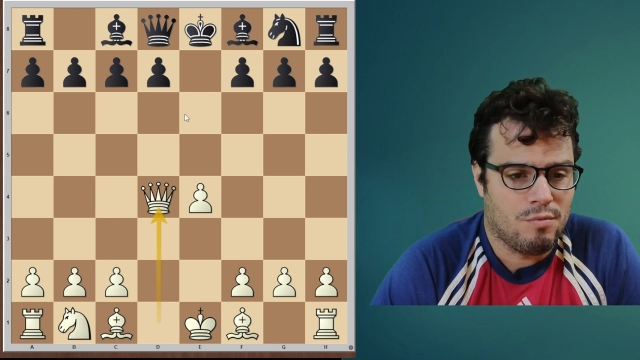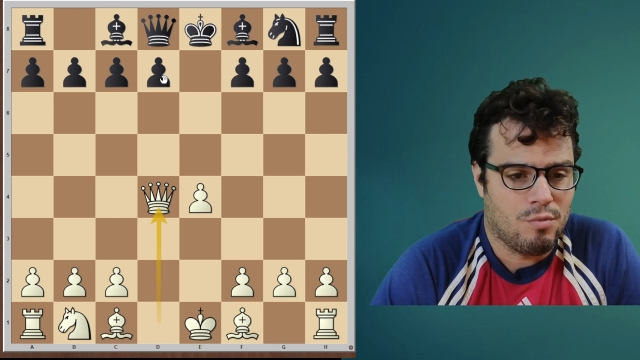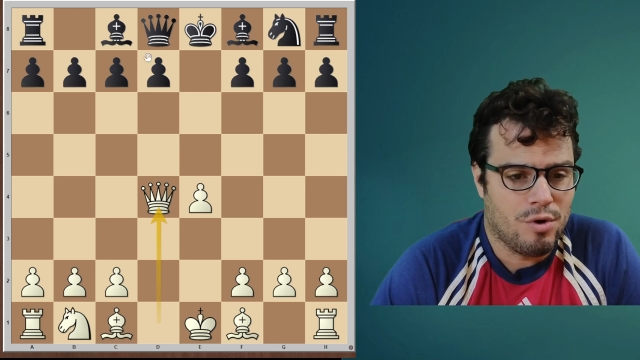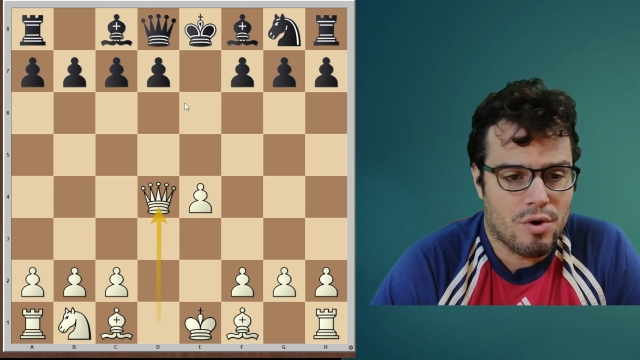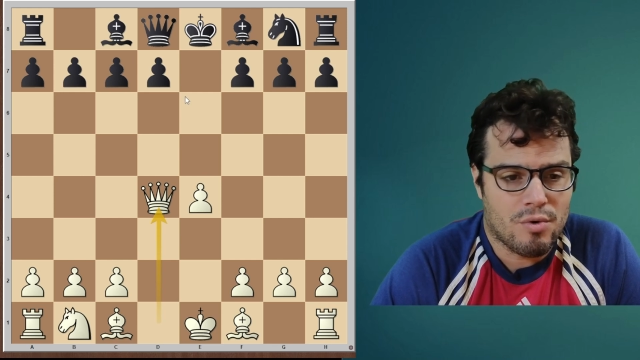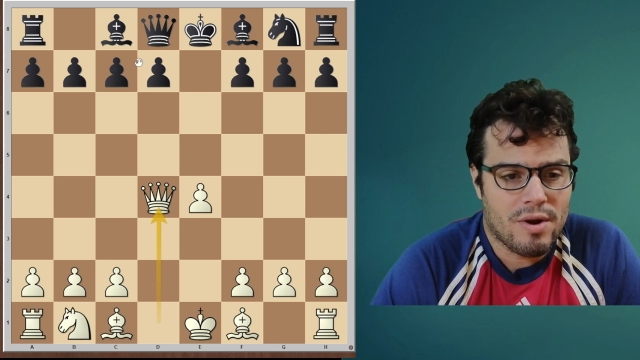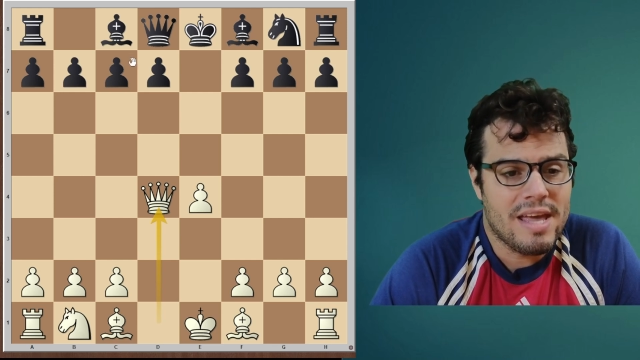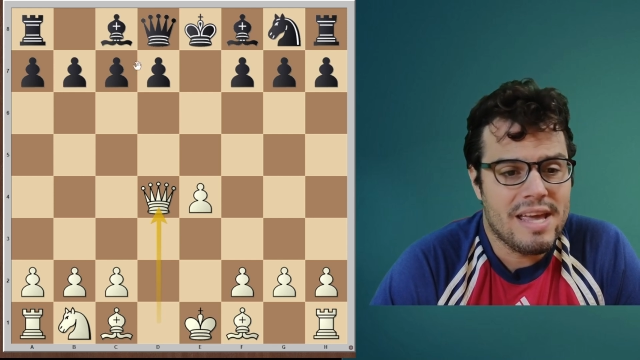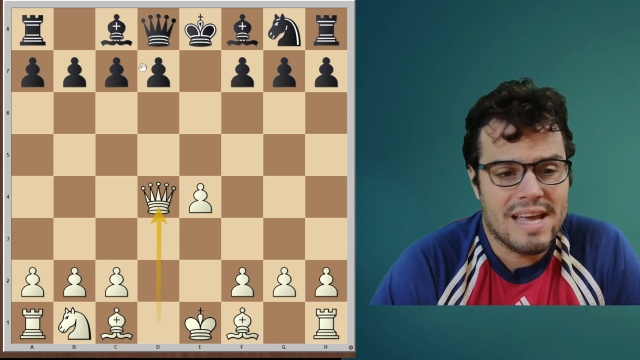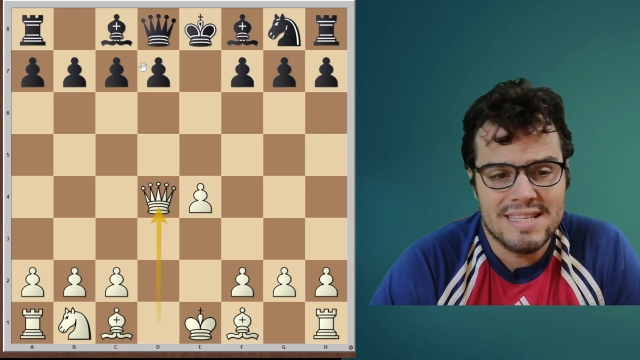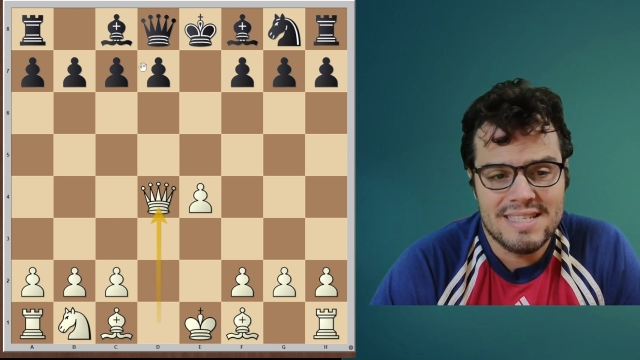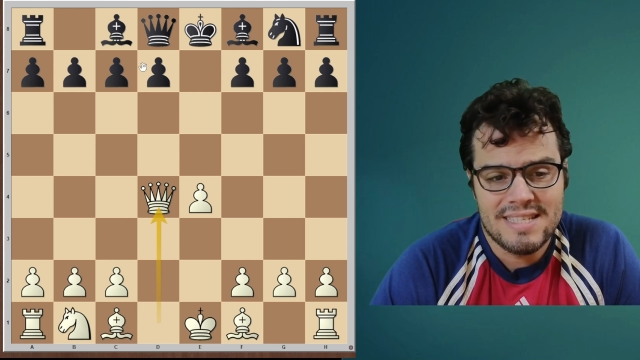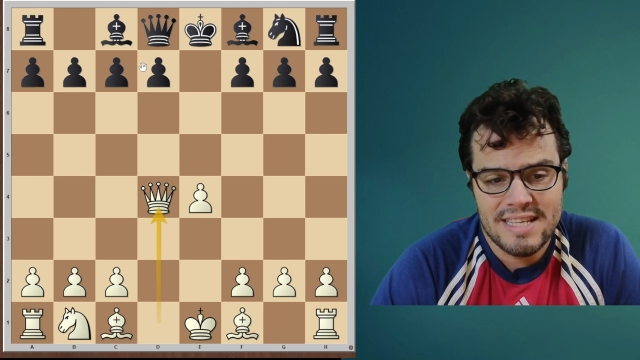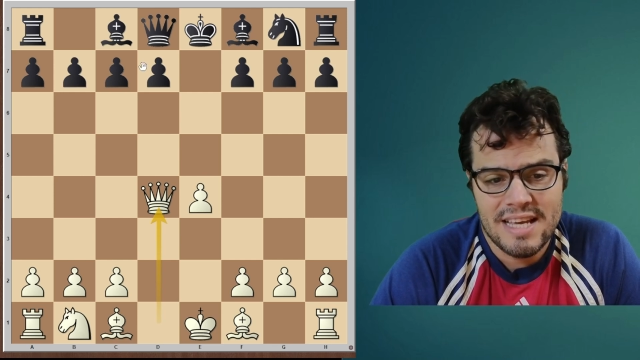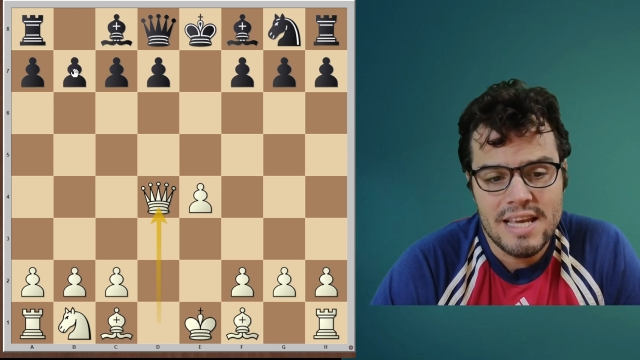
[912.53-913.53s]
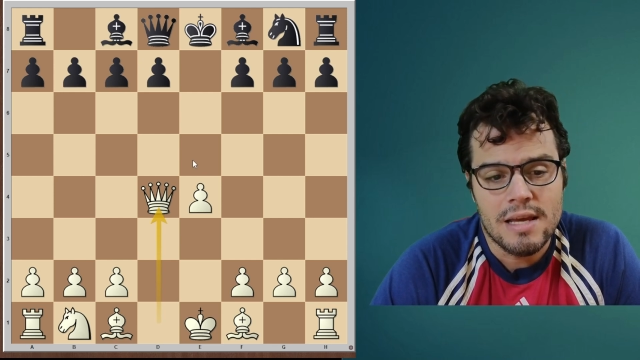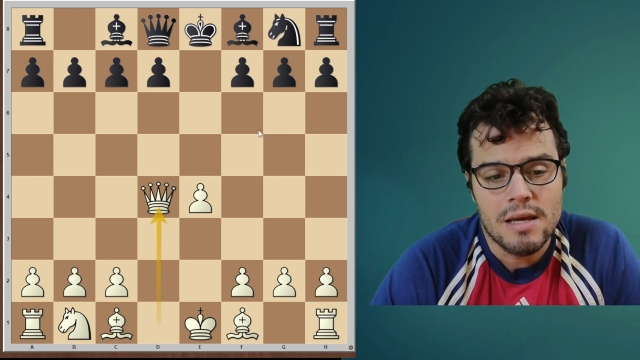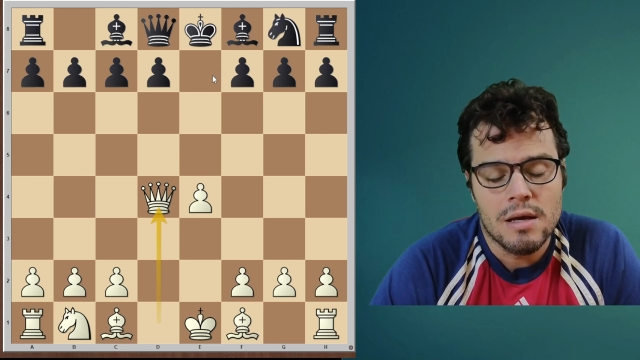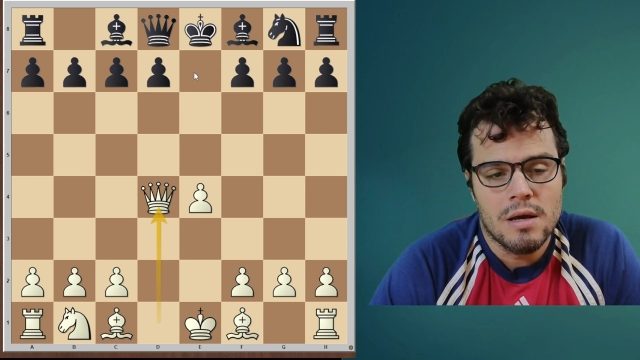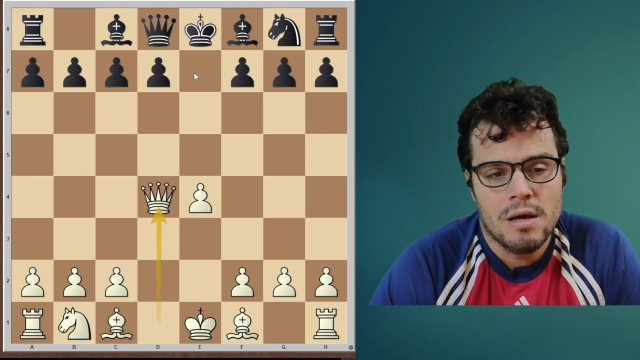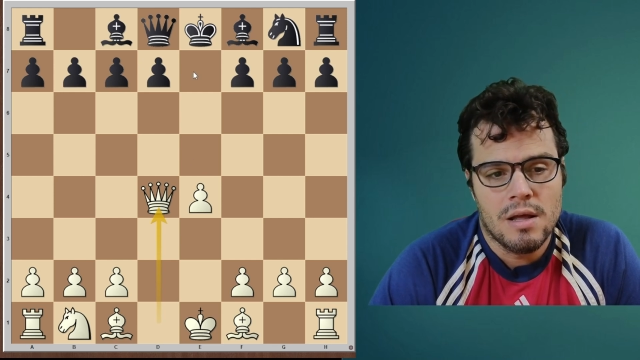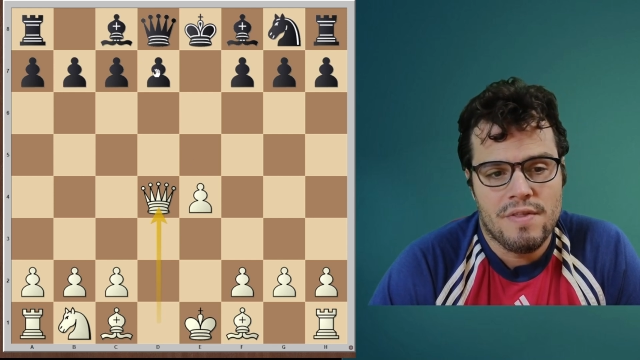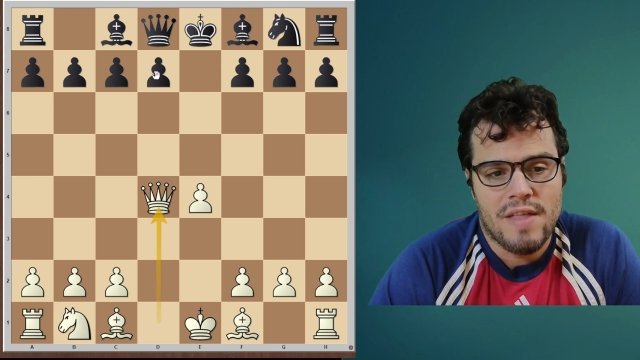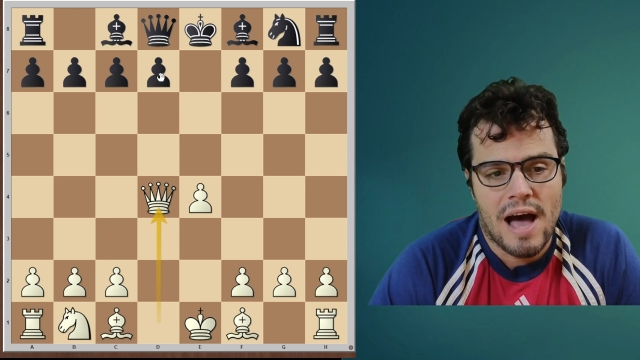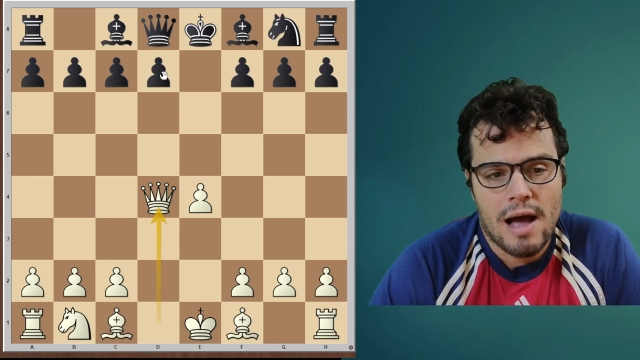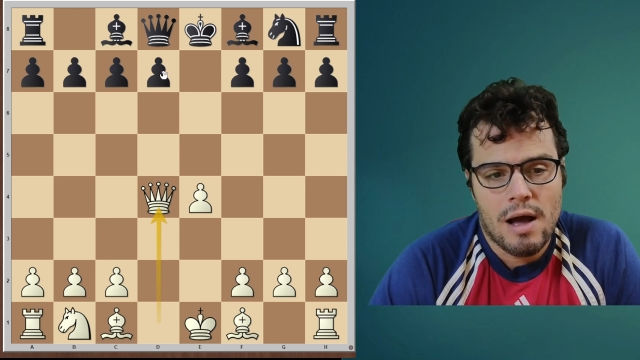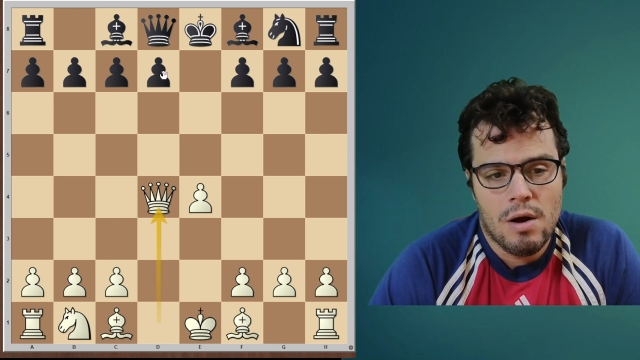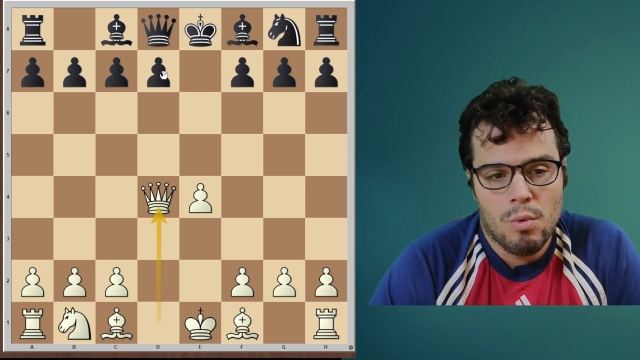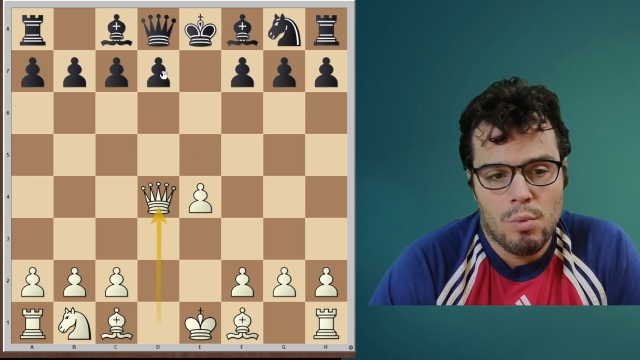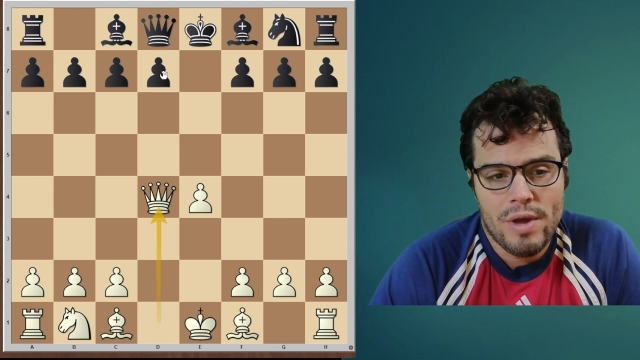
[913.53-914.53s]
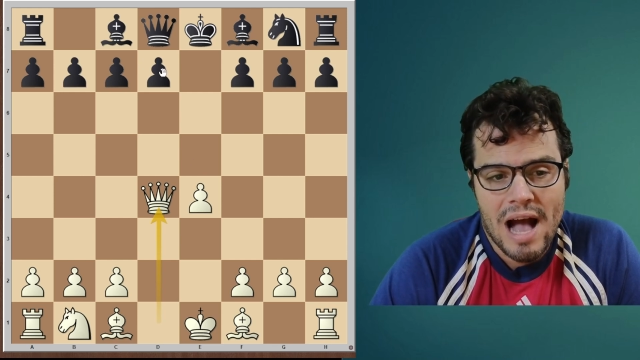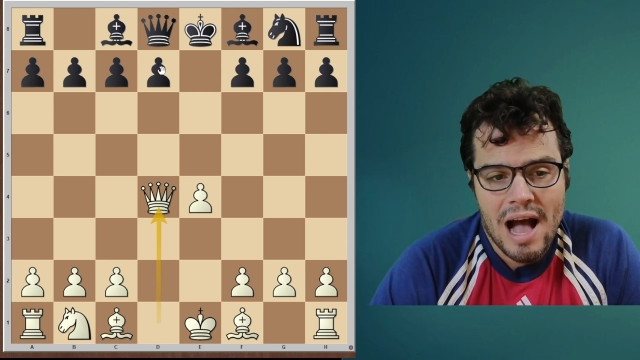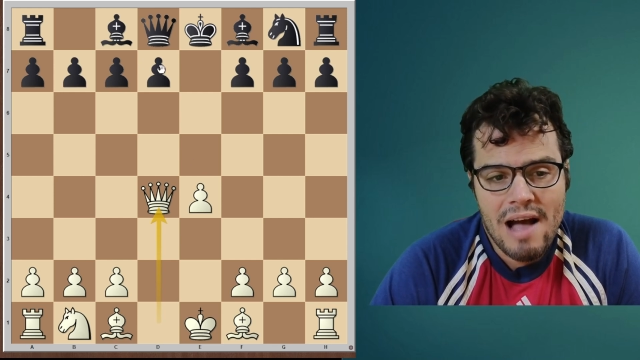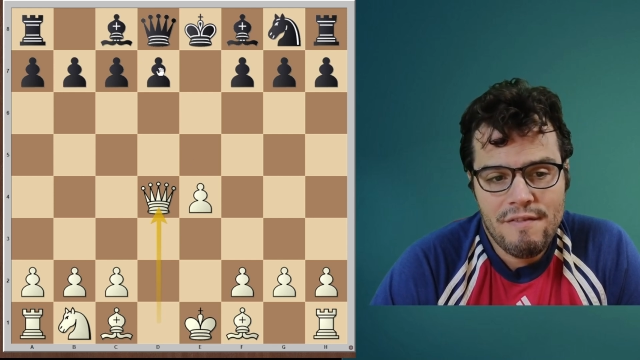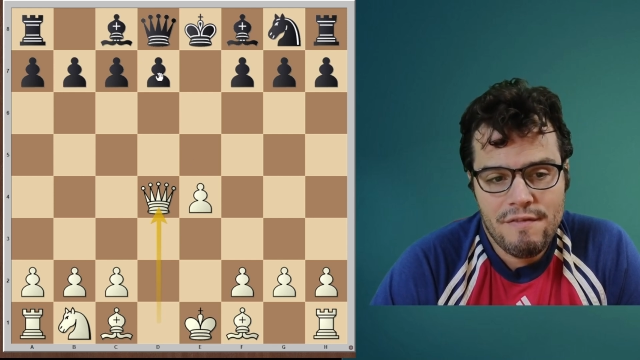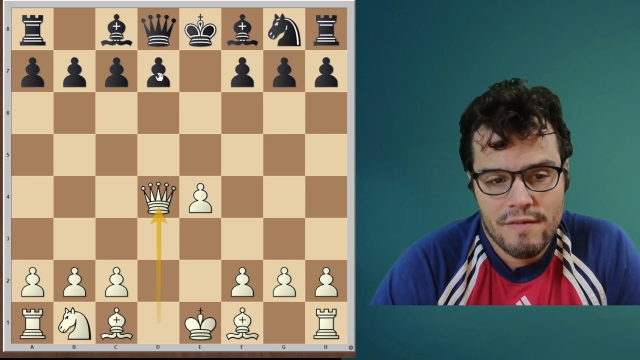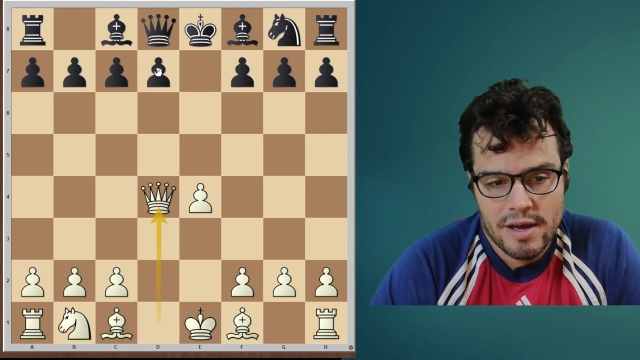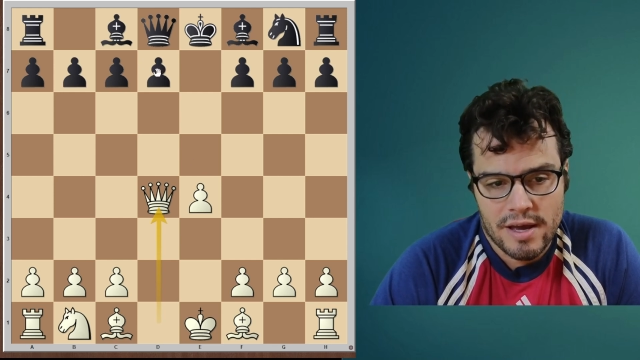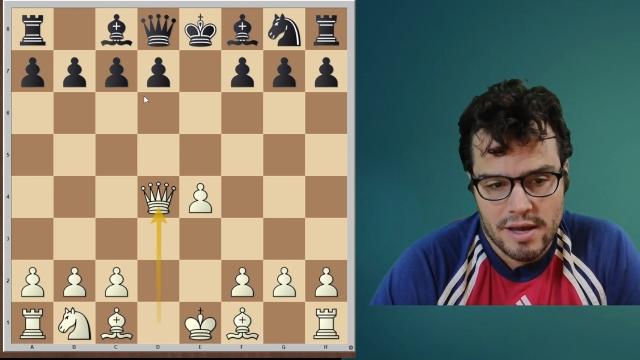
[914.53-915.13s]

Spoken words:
we already can see that we have